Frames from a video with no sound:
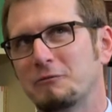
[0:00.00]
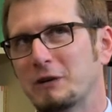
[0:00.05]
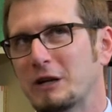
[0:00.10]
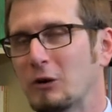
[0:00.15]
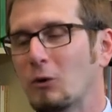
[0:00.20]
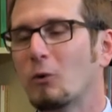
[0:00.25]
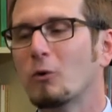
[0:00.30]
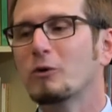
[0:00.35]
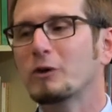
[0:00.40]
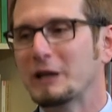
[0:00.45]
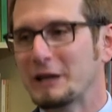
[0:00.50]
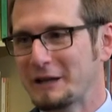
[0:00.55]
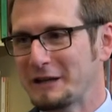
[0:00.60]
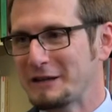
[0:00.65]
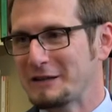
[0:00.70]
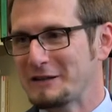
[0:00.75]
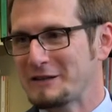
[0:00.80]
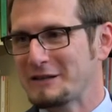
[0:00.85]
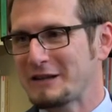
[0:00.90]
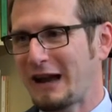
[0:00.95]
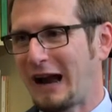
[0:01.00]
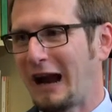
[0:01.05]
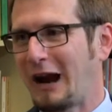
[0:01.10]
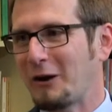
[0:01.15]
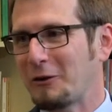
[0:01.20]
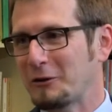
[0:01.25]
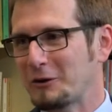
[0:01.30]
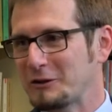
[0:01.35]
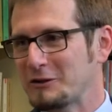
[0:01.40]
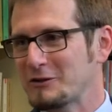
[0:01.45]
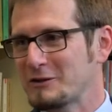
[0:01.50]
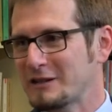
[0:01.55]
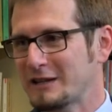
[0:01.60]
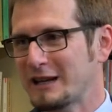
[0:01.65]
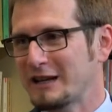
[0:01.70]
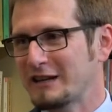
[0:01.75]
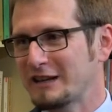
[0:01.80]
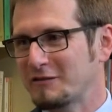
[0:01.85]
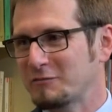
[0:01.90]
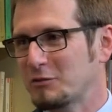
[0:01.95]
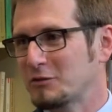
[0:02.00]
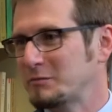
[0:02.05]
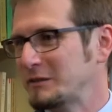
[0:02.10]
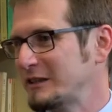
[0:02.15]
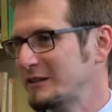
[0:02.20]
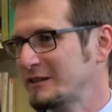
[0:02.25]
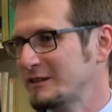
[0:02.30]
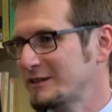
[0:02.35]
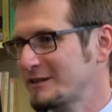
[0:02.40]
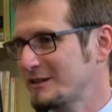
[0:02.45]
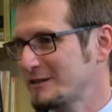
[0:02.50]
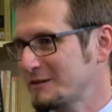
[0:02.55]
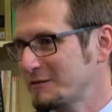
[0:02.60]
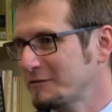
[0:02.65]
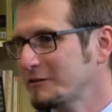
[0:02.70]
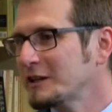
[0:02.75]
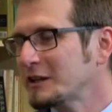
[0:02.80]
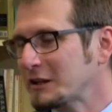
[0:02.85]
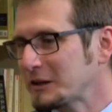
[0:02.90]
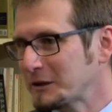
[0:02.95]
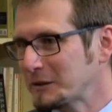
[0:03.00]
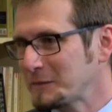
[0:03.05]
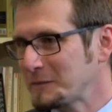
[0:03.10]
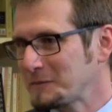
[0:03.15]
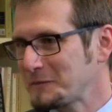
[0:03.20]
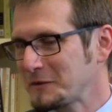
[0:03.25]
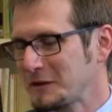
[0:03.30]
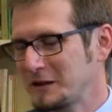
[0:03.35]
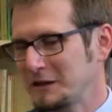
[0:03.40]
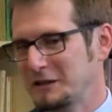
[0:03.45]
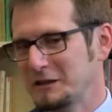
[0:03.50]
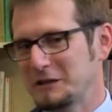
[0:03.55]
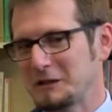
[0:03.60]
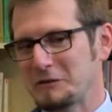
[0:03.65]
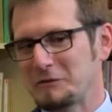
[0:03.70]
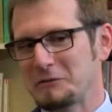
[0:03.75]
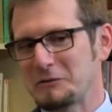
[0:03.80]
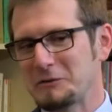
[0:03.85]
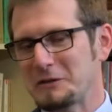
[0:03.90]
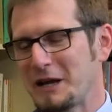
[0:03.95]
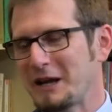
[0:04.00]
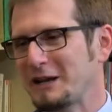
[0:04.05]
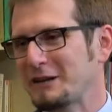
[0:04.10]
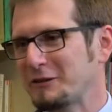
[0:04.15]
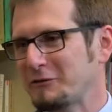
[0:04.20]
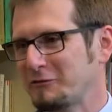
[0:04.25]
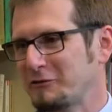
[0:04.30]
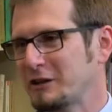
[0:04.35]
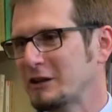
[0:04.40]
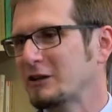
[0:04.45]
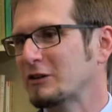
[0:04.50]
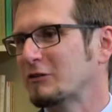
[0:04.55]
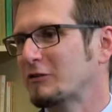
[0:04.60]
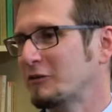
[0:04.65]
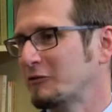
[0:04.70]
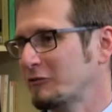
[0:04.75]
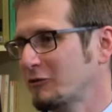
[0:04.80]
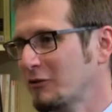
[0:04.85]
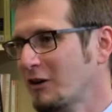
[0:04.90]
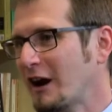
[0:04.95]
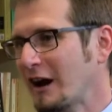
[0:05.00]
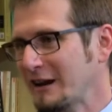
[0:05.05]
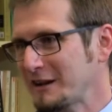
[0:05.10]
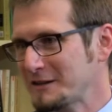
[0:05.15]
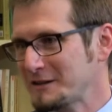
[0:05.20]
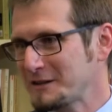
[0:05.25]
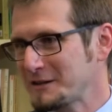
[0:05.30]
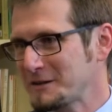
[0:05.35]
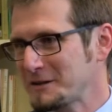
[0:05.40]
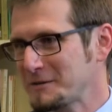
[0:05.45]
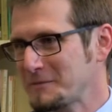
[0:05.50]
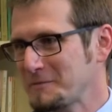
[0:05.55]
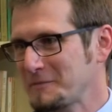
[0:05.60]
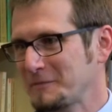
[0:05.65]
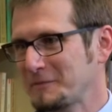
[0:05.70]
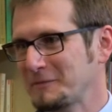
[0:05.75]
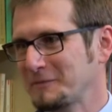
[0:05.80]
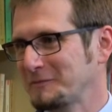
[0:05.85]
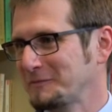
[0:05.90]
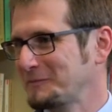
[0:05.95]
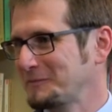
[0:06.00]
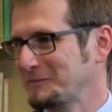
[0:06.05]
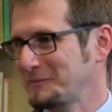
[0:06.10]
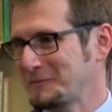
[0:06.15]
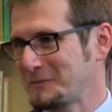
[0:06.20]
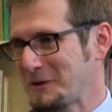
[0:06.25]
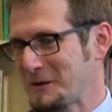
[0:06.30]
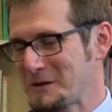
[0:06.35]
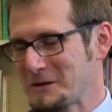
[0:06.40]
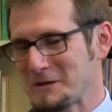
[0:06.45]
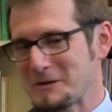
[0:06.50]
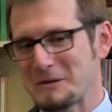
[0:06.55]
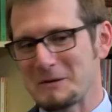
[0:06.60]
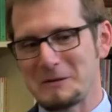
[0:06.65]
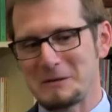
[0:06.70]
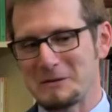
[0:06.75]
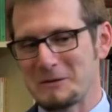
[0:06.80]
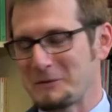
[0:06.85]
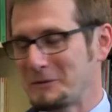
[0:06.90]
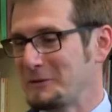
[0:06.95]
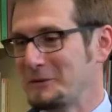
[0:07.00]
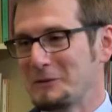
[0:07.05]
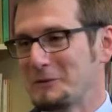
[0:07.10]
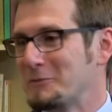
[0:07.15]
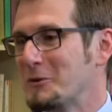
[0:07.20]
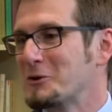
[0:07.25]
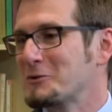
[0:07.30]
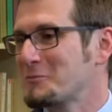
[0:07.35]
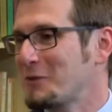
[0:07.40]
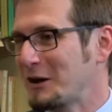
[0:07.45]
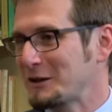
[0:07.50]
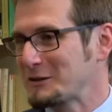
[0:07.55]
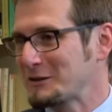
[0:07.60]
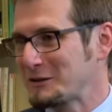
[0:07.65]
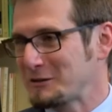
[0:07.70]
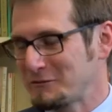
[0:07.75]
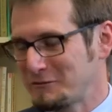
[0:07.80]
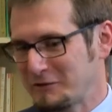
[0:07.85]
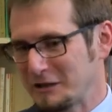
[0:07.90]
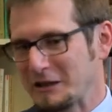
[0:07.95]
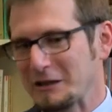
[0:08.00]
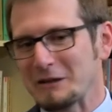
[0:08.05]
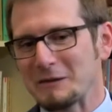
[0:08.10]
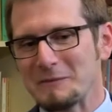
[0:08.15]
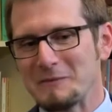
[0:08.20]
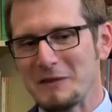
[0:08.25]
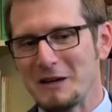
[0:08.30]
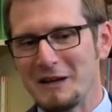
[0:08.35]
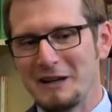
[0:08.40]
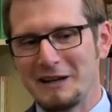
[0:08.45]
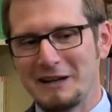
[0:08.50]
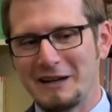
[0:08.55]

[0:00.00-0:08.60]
reorients our understanding of Prometheus as a figure. If you take the figure of Christ, right, the most positive figure,